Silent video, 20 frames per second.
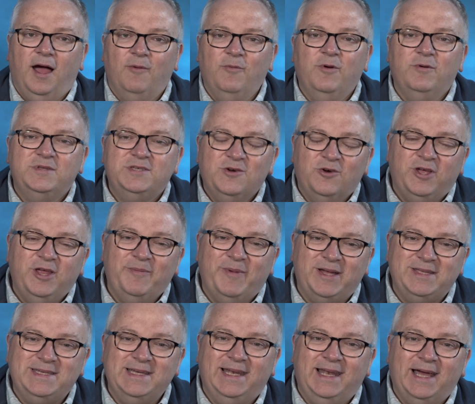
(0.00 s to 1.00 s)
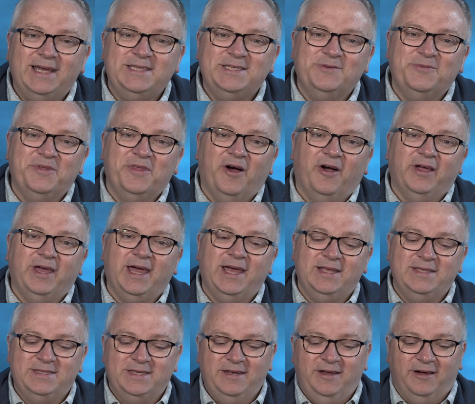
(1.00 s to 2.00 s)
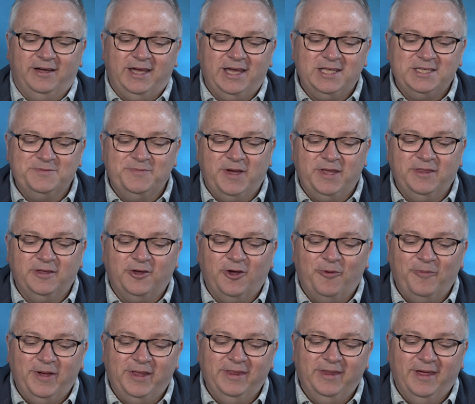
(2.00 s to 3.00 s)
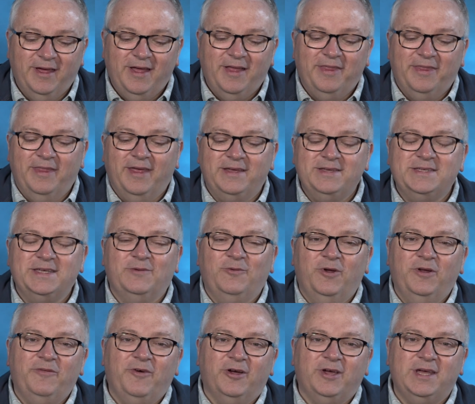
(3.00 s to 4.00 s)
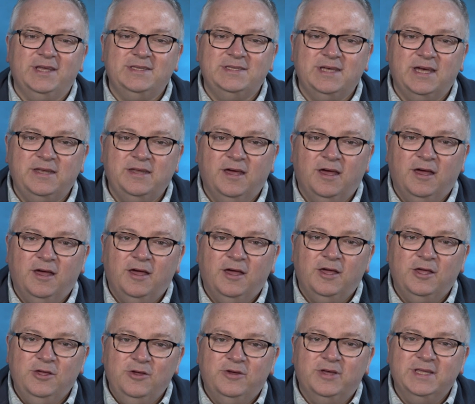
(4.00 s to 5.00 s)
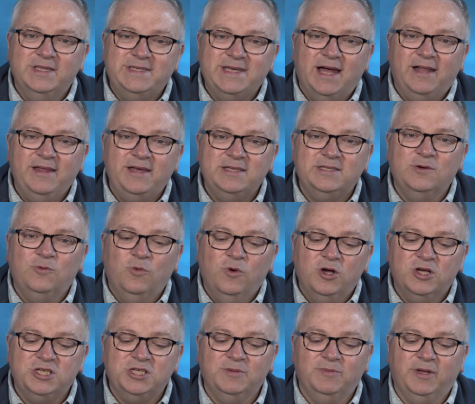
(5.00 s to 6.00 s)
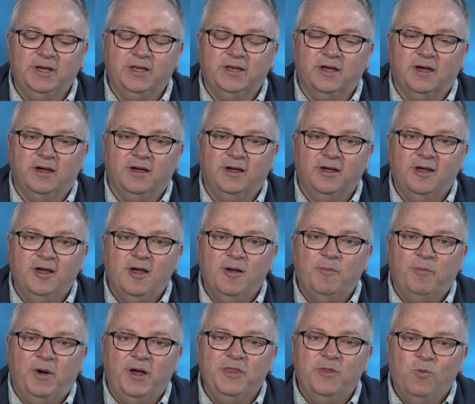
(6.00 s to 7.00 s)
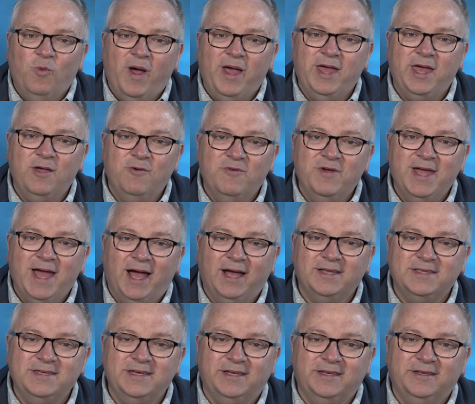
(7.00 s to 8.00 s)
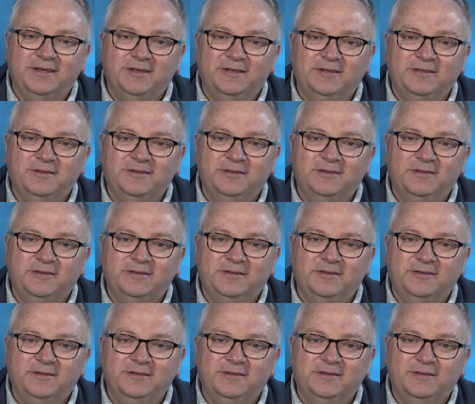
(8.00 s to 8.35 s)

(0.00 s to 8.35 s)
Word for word: And we were talking about it later with our kids, and our kids made the comment. They, one of our kids said, you can tell he's a worship leader by the way he reacted.